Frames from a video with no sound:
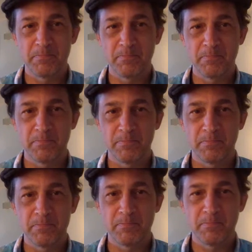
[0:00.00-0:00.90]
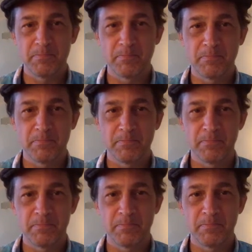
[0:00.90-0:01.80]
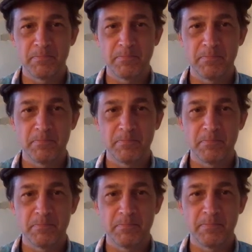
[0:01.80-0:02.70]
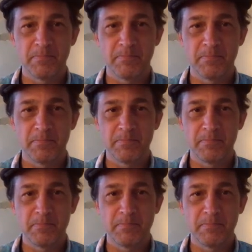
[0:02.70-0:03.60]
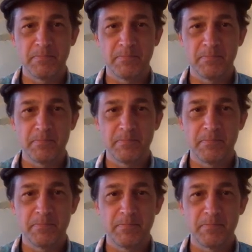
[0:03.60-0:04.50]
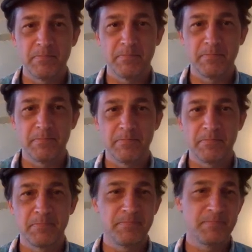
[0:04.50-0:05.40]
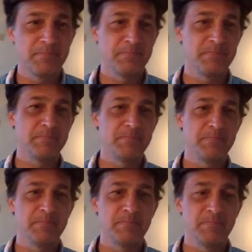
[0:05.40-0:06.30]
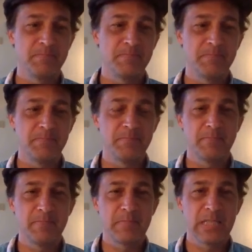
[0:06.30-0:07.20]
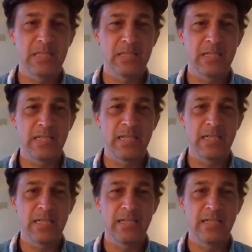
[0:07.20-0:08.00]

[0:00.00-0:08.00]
No words are spoken by the person on screen.